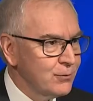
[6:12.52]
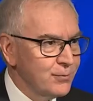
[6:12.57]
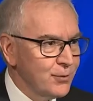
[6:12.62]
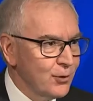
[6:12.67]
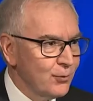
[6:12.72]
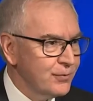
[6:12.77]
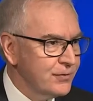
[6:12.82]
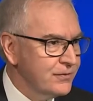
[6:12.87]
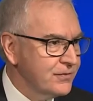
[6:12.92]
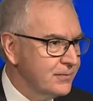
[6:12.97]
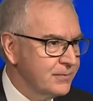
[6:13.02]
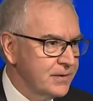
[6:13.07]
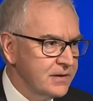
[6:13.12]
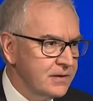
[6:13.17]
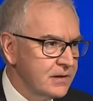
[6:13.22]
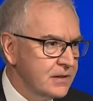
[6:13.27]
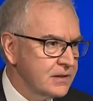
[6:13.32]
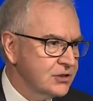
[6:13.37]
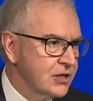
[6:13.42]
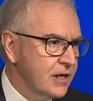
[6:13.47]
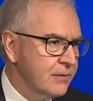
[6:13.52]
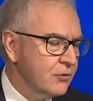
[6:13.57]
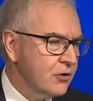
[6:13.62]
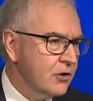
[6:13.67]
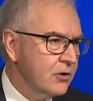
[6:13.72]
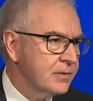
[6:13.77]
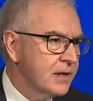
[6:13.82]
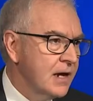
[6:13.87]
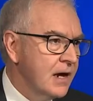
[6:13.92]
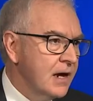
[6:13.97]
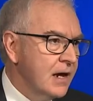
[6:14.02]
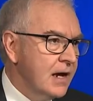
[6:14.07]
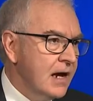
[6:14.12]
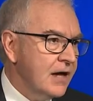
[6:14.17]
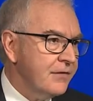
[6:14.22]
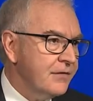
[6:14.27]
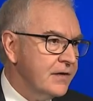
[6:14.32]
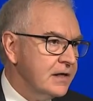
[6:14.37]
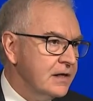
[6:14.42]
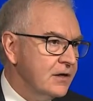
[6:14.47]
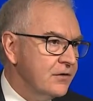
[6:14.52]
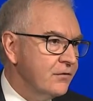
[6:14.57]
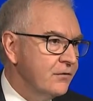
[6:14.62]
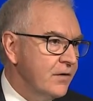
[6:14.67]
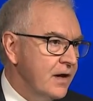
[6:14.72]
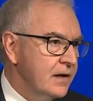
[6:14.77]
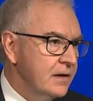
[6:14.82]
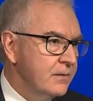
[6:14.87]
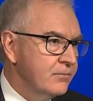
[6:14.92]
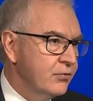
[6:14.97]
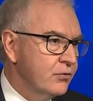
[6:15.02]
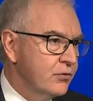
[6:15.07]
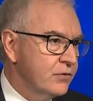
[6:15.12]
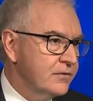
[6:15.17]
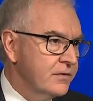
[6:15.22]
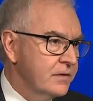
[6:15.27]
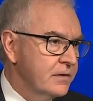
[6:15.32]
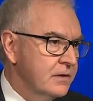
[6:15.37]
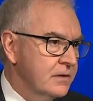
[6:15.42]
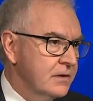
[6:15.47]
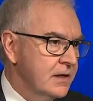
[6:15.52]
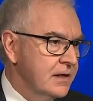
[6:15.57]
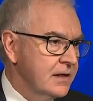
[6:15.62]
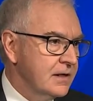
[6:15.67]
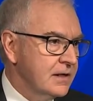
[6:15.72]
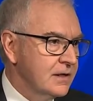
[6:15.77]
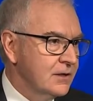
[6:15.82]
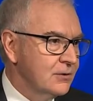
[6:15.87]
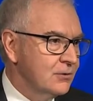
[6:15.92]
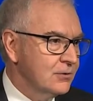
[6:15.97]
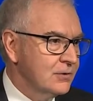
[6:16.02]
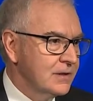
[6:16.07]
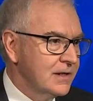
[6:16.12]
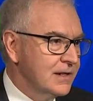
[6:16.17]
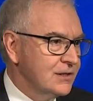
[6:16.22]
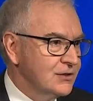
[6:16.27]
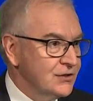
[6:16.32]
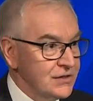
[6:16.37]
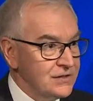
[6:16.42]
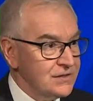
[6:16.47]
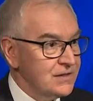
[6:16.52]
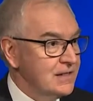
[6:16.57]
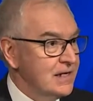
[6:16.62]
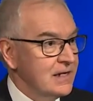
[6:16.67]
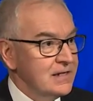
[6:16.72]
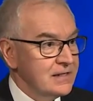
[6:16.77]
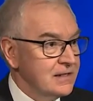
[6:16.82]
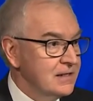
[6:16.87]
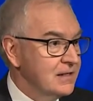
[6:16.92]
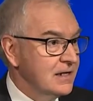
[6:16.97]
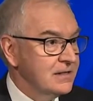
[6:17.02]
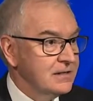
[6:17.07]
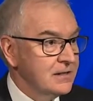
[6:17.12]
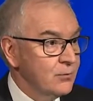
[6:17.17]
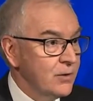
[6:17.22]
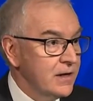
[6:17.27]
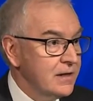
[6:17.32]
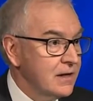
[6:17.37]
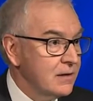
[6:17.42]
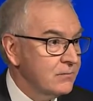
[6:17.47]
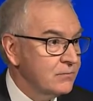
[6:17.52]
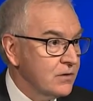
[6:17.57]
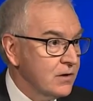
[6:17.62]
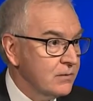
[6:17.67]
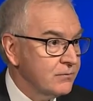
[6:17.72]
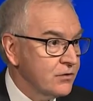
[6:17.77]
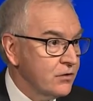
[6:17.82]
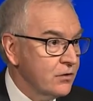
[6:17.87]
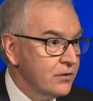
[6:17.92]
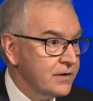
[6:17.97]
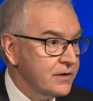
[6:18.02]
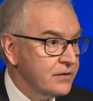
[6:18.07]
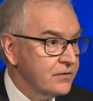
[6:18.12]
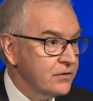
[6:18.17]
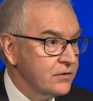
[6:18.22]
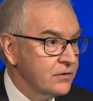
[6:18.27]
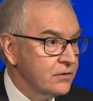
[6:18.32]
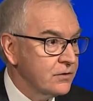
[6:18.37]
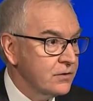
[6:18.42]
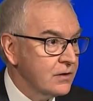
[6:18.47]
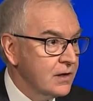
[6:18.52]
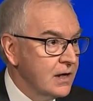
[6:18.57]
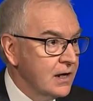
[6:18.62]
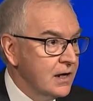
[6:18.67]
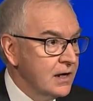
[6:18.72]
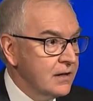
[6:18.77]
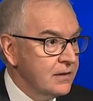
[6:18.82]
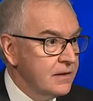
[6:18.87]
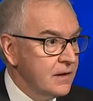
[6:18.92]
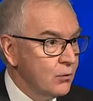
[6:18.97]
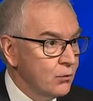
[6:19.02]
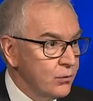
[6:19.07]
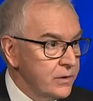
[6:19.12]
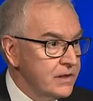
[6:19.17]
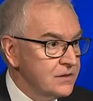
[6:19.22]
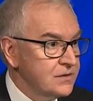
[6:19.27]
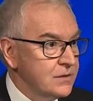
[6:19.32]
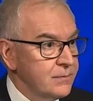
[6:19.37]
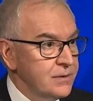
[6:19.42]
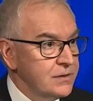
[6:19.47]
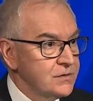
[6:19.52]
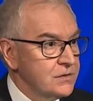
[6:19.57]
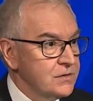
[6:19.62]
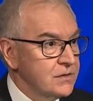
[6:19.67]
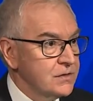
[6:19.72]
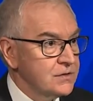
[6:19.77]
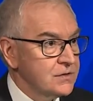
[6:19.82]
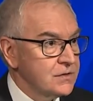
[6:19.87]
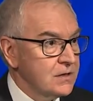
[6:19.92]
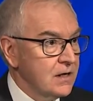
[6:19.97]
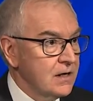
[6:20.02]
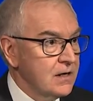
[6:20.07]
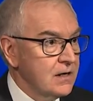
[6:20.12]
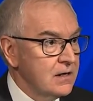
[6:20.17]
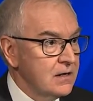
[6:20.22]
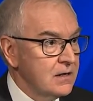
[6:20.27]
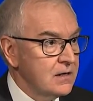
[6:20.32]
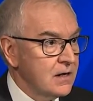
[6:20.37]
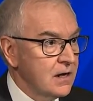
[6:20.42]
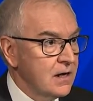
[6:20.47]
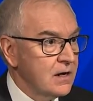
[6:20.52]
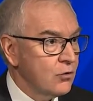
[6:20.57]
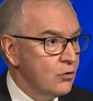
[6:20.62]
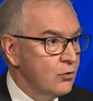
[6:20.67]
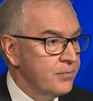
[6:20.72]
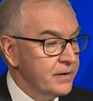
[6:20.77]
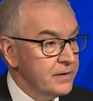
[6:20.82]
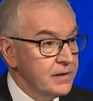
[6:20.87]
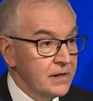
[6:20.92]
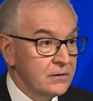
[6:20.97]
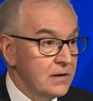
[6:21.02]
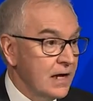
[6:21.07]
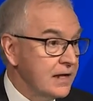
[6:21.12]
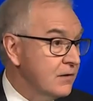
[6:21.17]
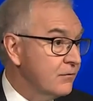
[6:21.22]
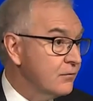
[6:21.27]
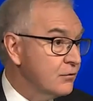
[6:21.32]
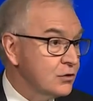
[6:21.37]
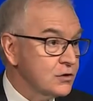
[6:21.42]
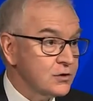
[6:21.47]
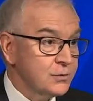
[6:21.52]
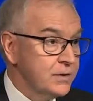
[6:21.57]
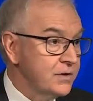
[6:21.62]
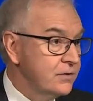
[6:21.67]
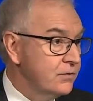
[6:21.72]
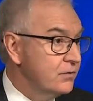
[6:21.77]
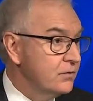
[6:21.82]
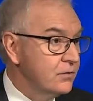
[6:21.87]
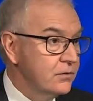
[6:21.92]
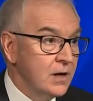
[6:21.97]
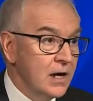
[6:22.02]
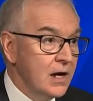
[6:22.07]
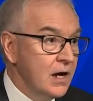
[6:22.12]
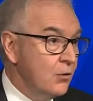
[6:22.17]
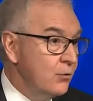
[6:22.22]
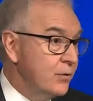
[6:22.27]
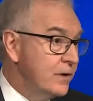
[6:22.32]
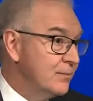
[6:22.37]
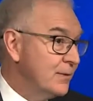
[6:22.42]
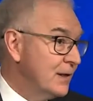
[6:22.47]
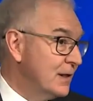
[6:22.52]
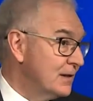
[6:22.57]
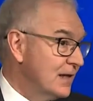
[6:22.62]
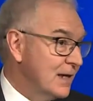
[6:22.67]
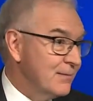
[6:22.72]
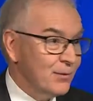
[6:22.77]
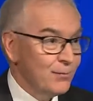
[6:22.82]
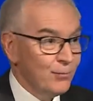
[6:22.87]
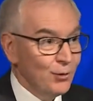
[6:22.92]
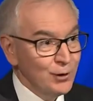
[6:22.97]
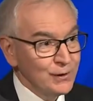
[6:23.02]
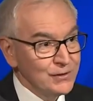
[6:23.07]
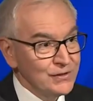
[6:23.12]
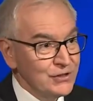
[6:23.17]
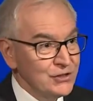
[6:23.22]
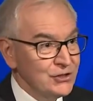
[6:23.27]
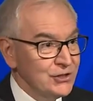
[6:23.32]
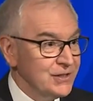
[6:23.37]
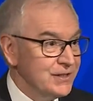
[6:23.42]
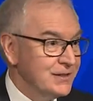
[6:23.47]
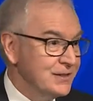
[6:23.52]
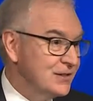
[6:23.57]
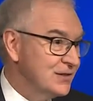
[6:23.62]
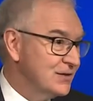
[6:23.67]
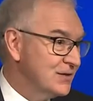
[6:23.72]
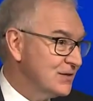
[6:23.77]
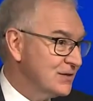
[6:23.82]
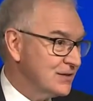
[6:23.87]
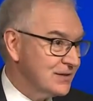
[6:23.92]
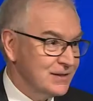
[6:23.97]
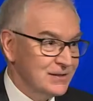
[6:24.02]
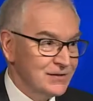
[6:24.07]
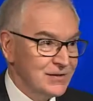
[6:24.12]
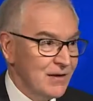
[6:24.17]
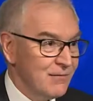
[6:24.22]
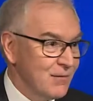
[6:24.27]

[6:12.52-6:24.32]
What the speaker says: open to meeting Jeremy Corbyn. I think it's very important that, just in the way that I'm talking to you, that we as a business are open. And of course we meet Labour politicians, Conservative